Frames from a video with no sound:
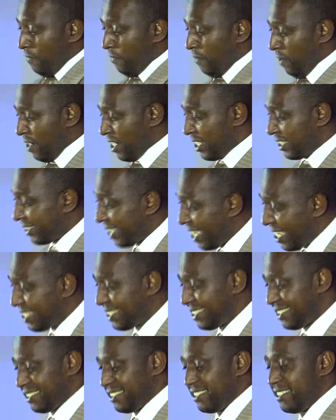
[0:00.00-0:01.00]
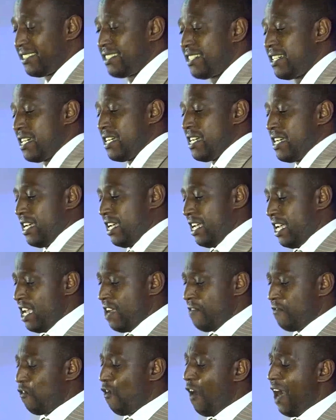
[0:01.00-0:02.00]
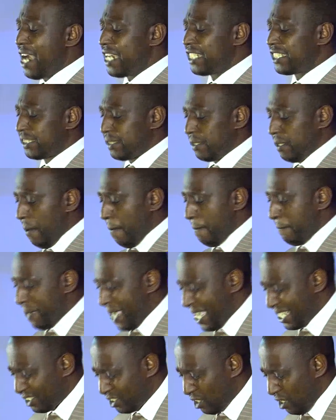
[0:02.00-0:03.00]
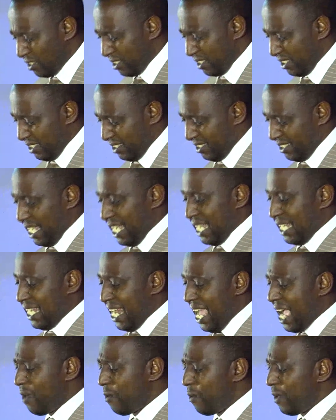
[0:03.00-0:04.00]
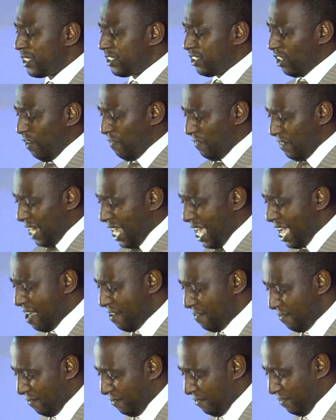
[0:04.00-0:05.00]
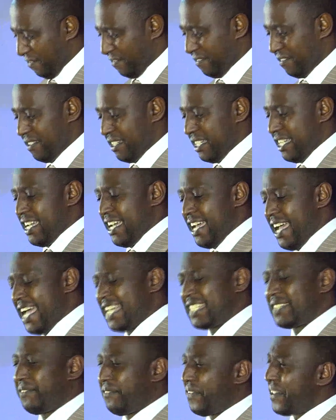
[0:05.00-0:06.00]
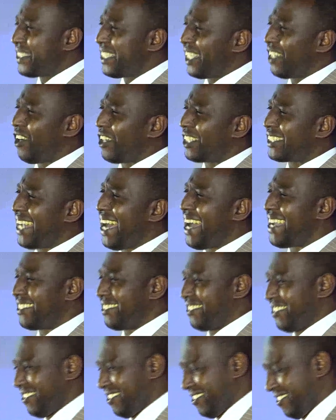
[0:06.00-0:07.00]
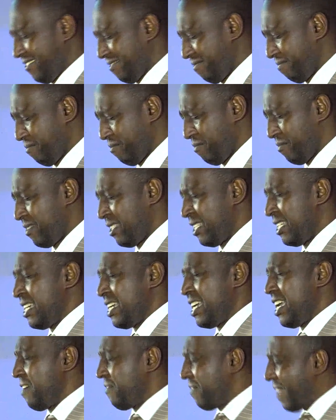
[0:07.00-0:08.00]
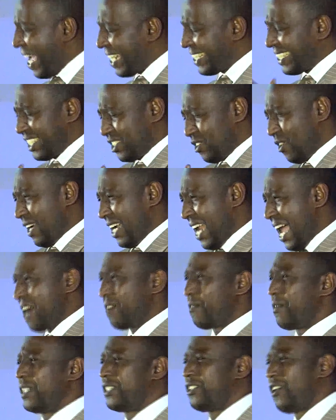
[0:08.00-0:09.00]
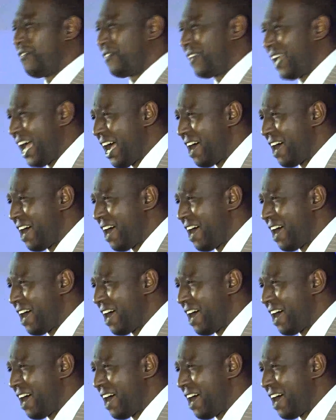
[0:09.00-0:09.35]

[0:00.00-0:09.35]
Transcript: For instance, if one's person's language of love is physical touch, if that is your language of